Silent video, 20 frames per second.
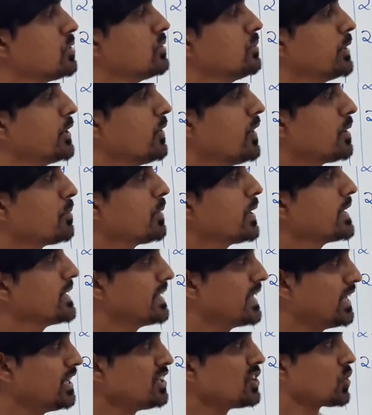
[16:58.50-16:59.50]
divided
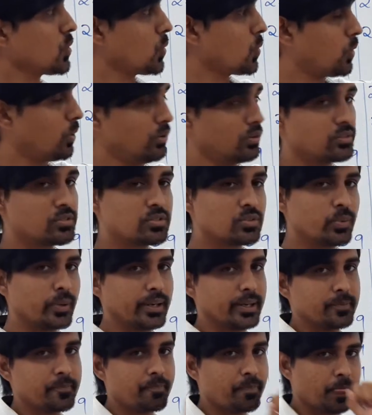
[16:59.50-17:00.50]
by n whole
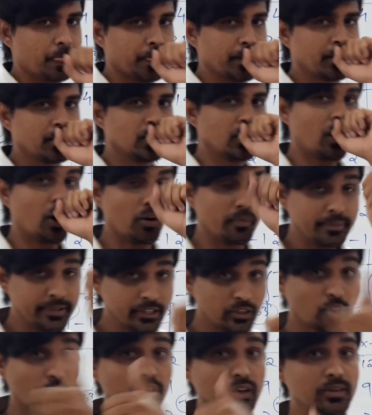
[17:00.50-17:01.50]
square. How
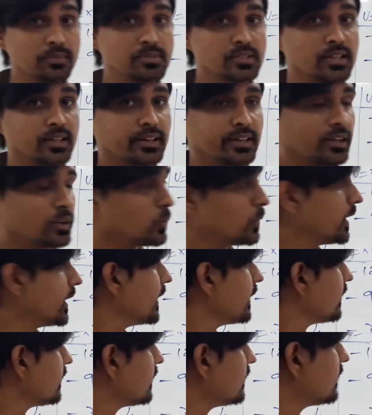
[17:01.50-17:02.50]
many columns are there?
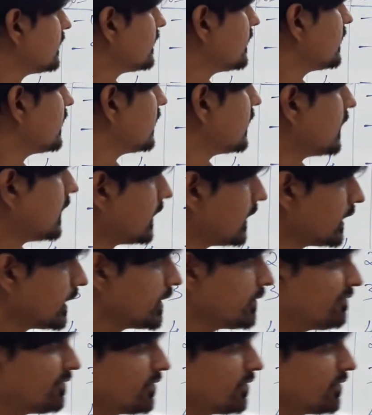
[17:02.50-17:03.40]
If